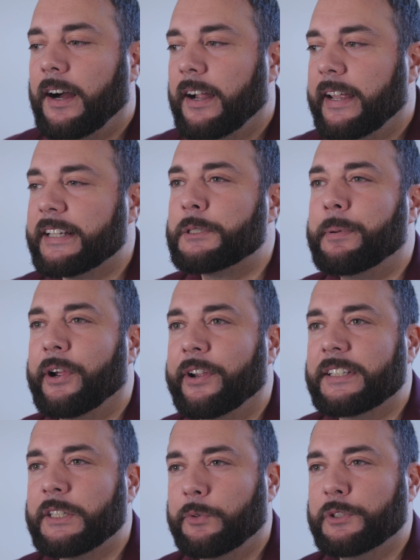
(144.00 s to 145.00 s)

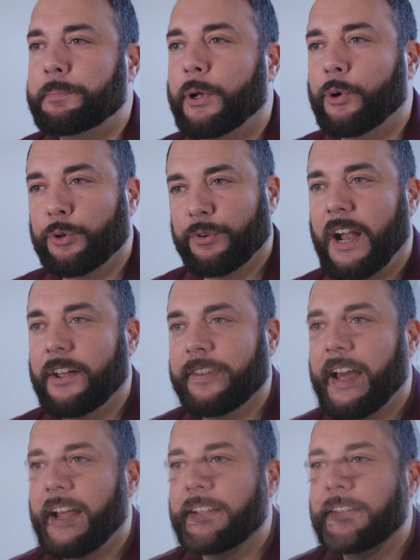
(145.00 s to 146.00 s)
experience that was built around
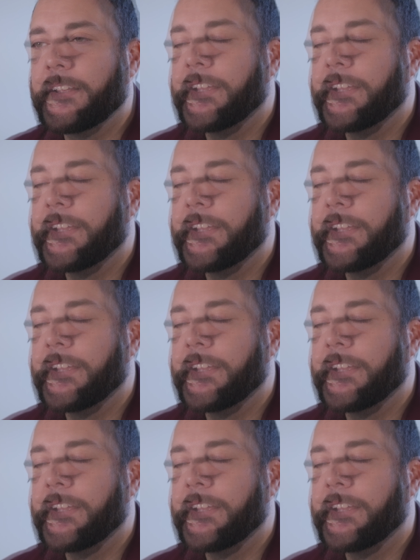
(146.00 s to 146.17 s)
that.